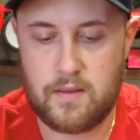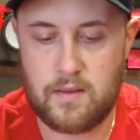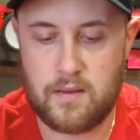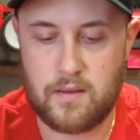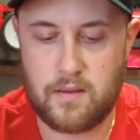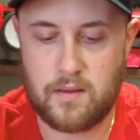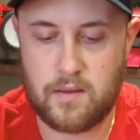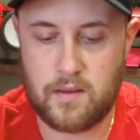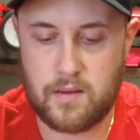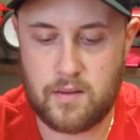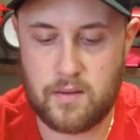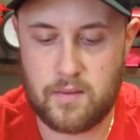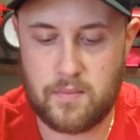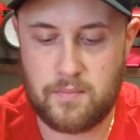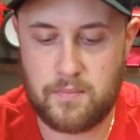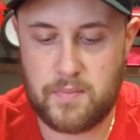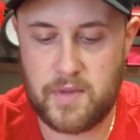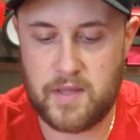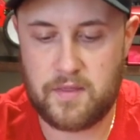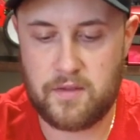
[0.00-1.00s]

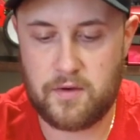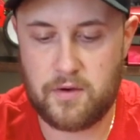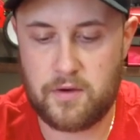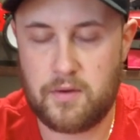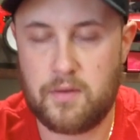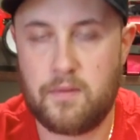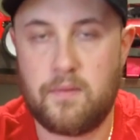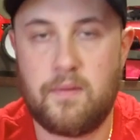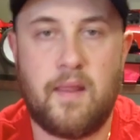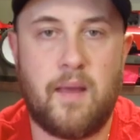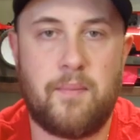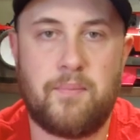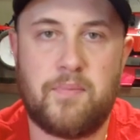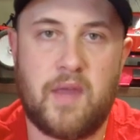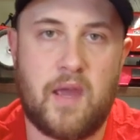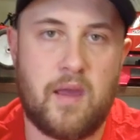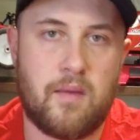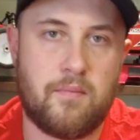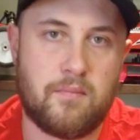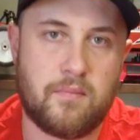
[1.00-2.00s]
better lap
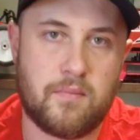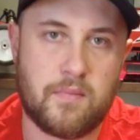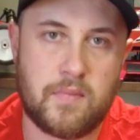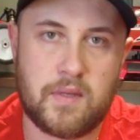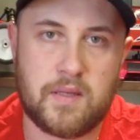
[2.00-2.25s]
time.